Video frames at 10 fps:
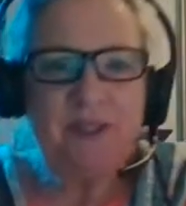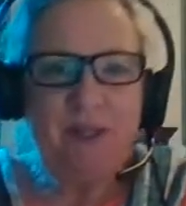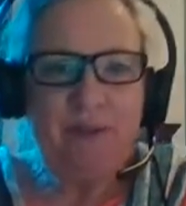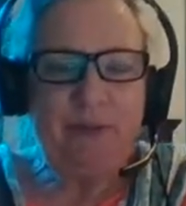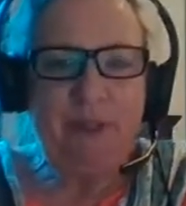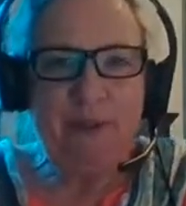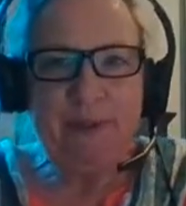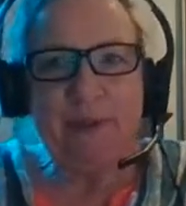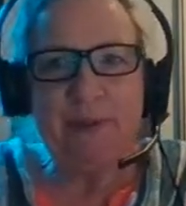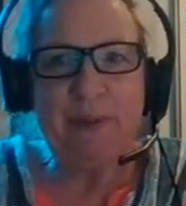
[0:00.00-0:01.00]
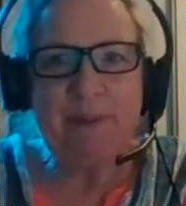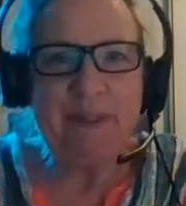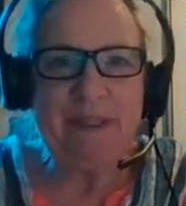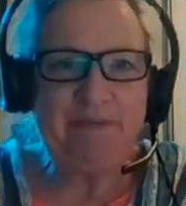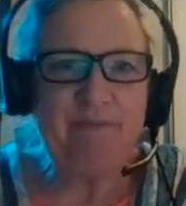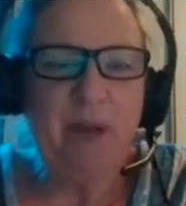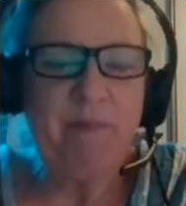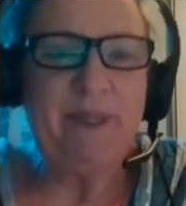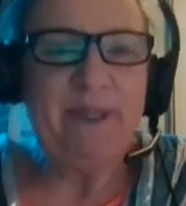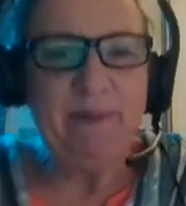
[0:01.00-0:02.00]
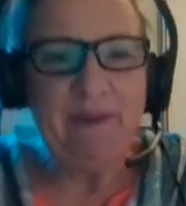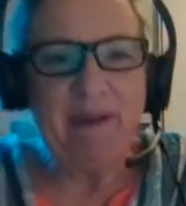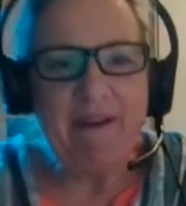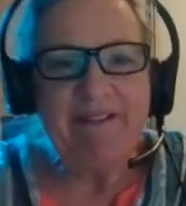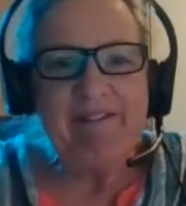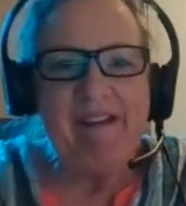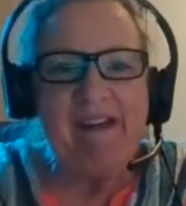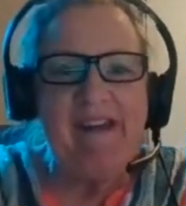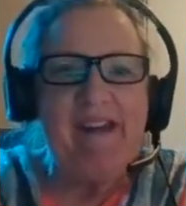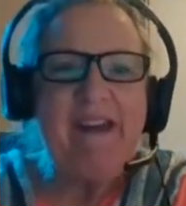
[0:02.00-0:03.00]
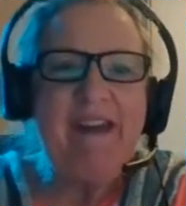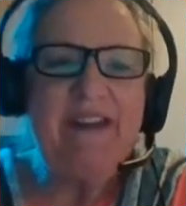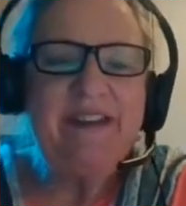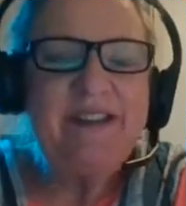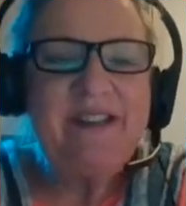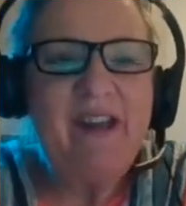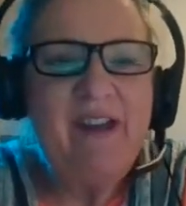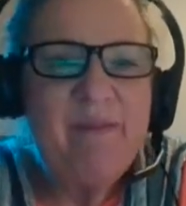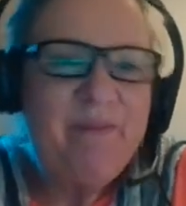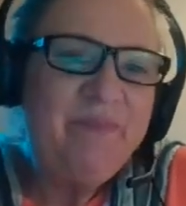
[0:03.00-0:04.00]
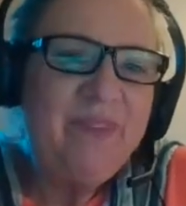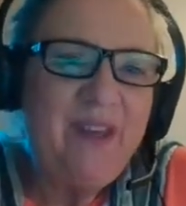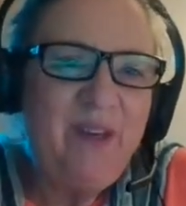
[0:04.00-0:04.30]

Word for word: Sophie Liu, who I believe might be online, and um,